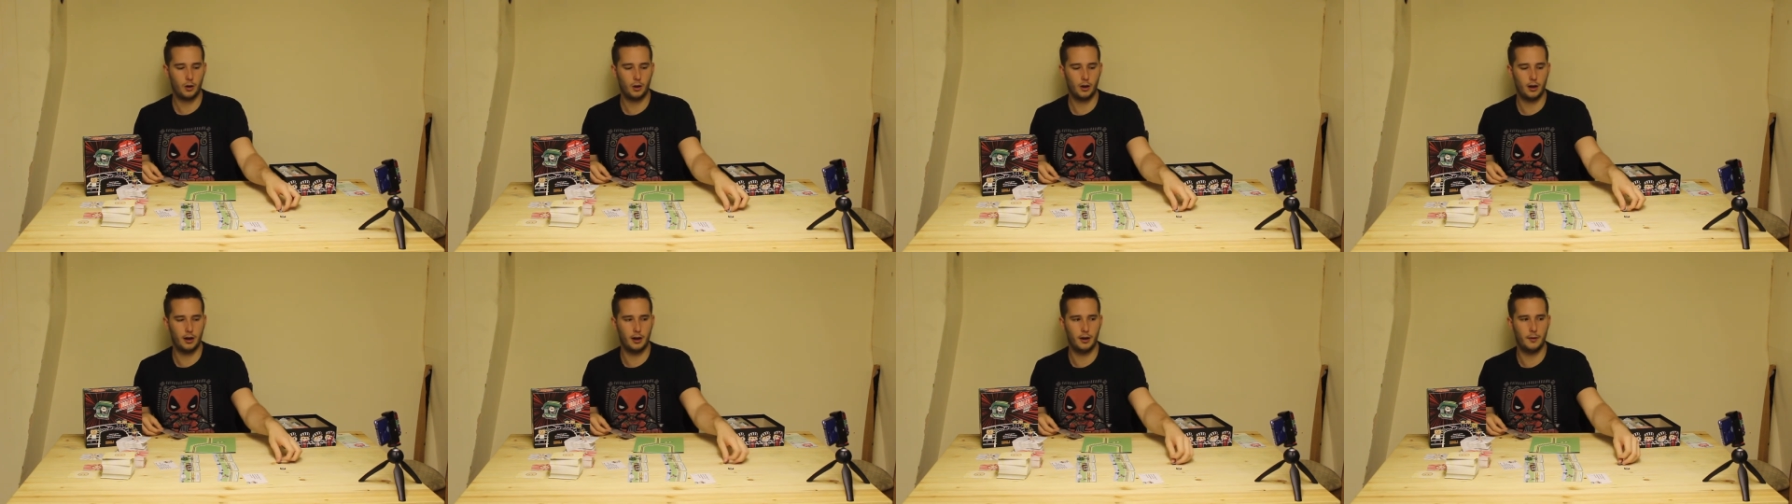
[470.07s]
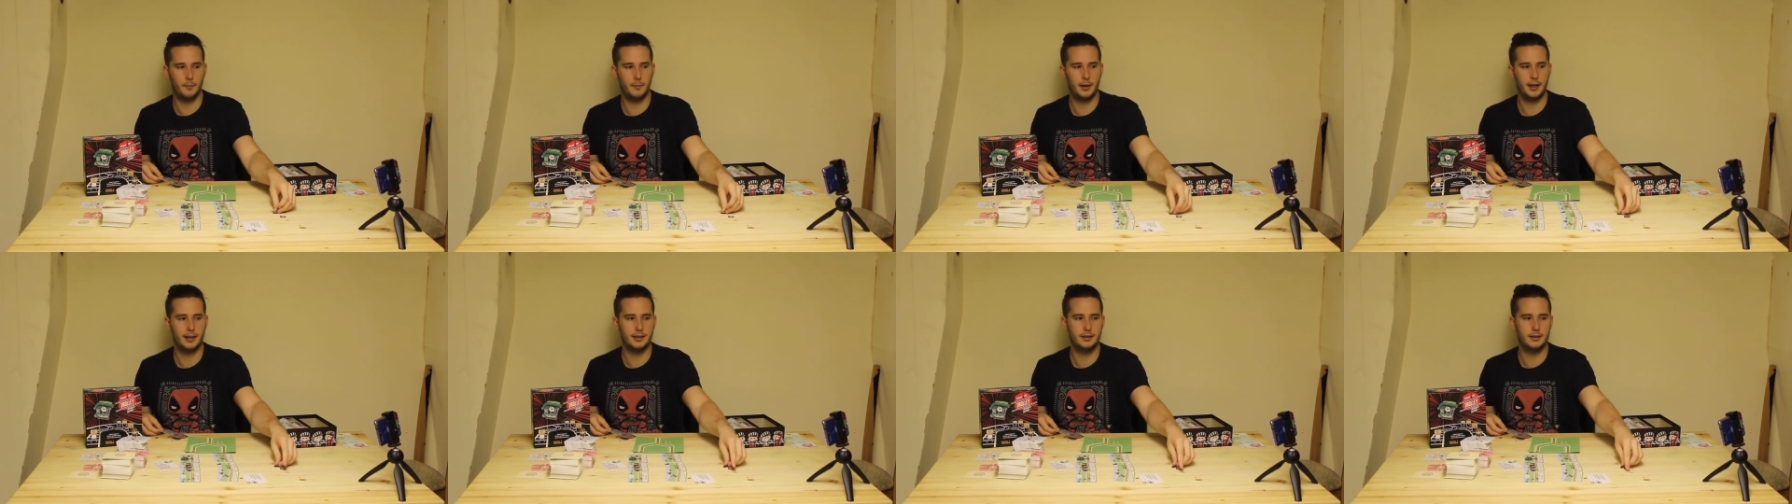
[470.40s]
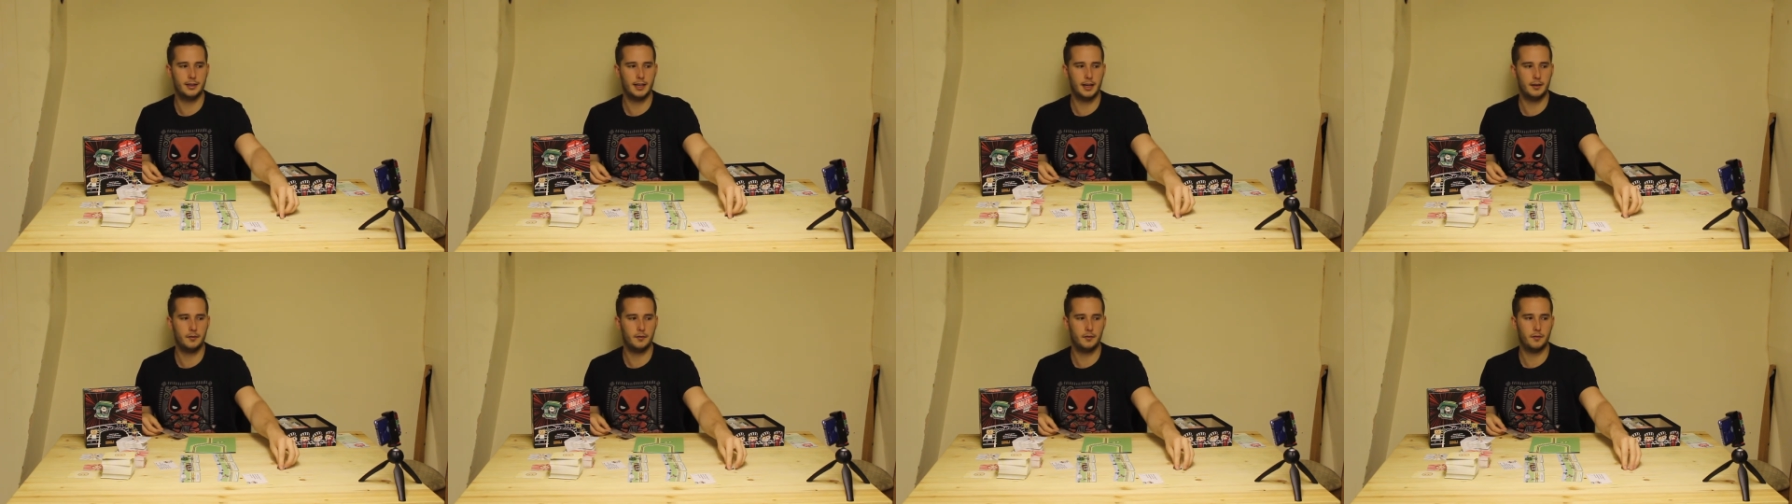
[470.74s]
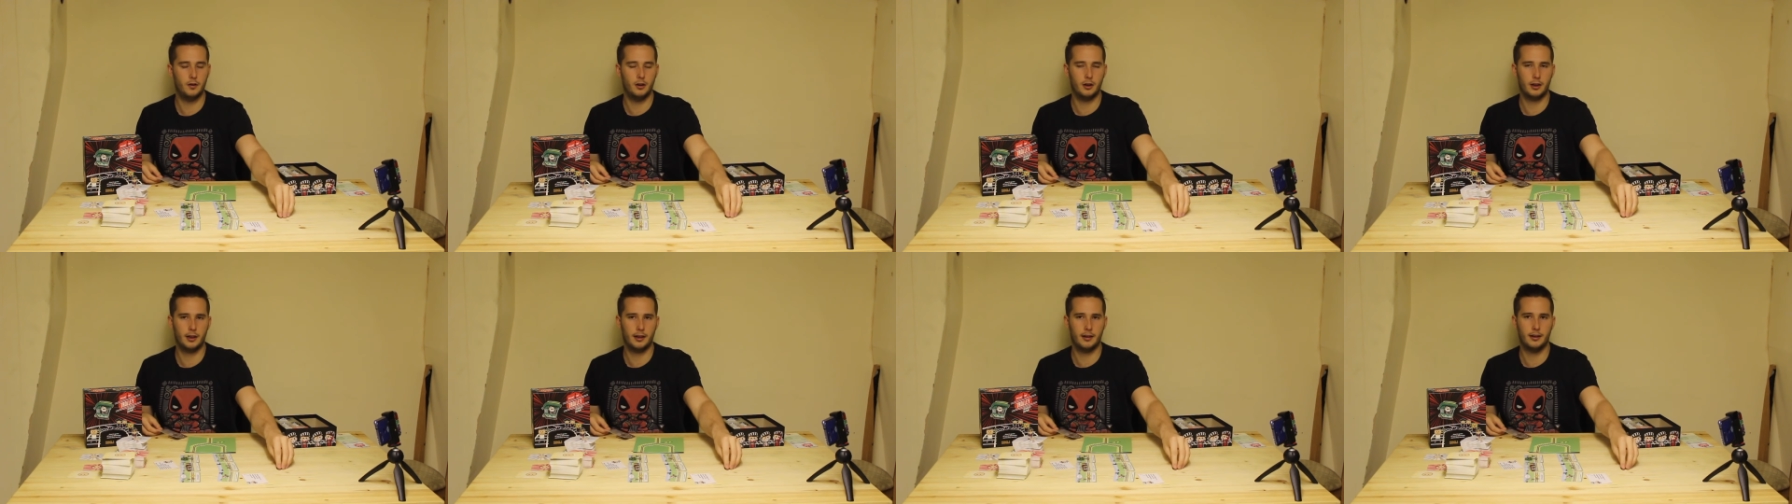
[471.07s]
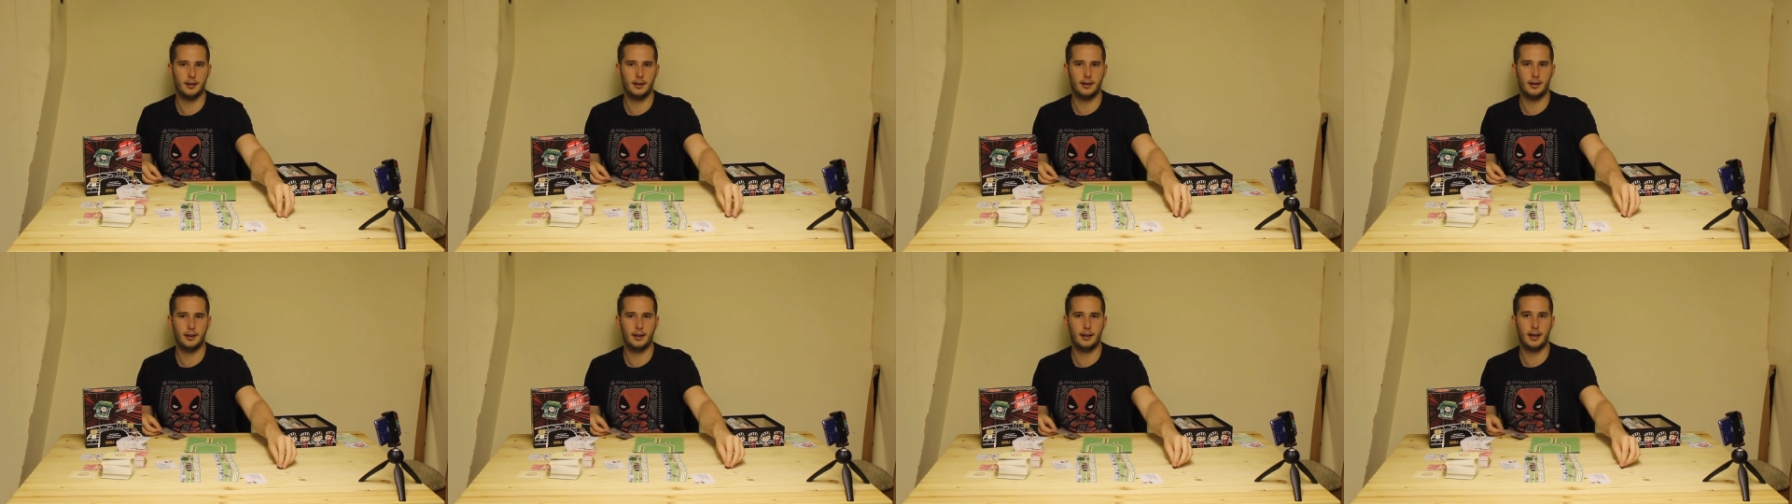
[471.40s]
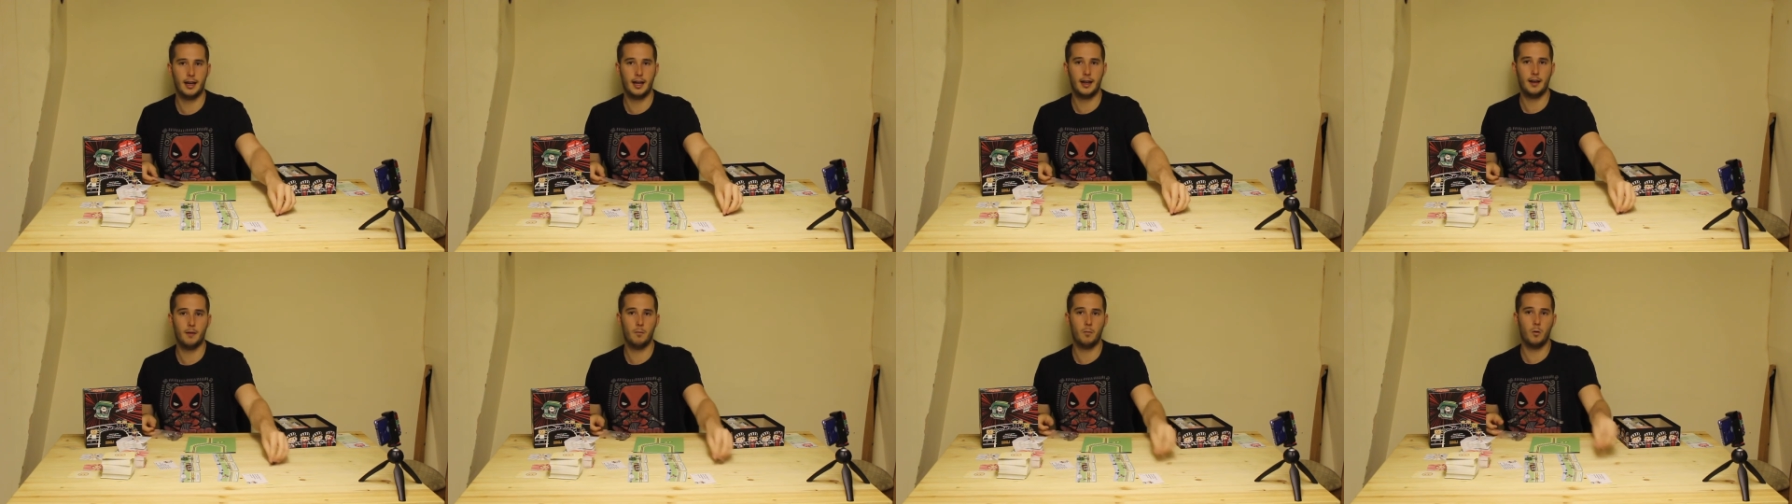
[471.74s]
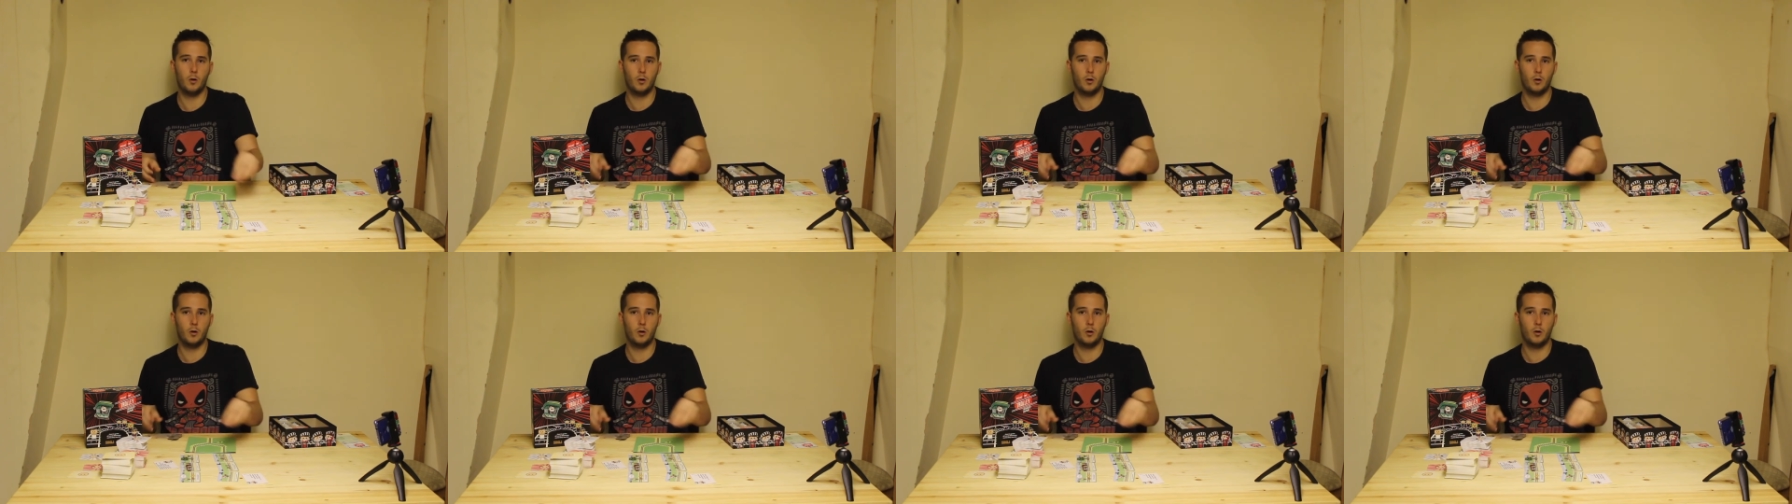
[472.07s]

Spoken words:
in-depth look at the game,